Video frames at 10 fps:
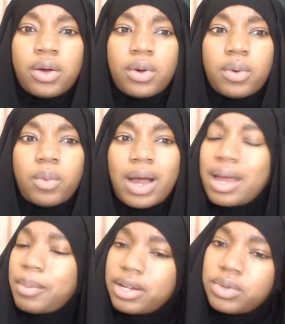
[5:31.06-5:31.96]
why
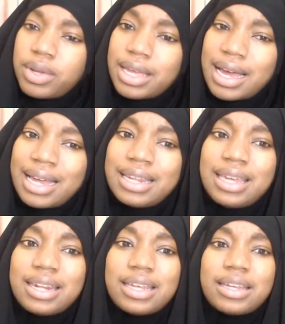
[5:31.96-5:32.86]
am I doing that? I
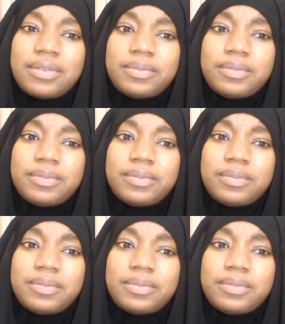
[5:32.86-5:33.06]
needed